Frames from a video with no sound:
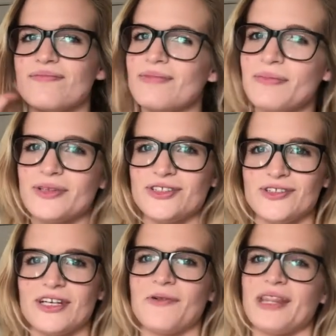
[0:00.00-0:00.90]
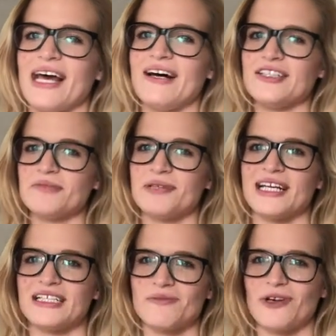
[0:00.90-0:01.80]
people doing it with L's, but
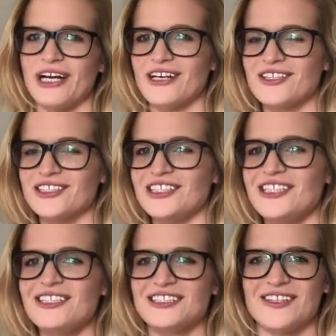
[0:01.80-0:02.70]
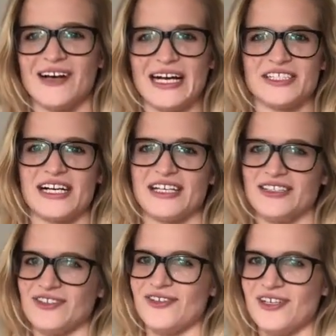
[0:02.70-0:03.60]
that's more Englishy, so I try to
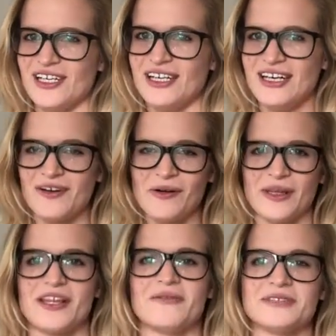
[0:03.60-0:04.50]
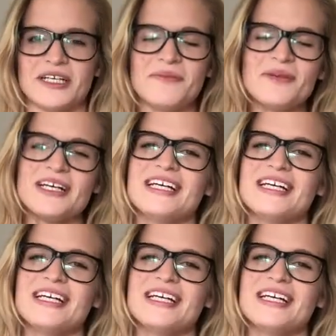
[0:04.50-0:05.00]
do it with thumbs up.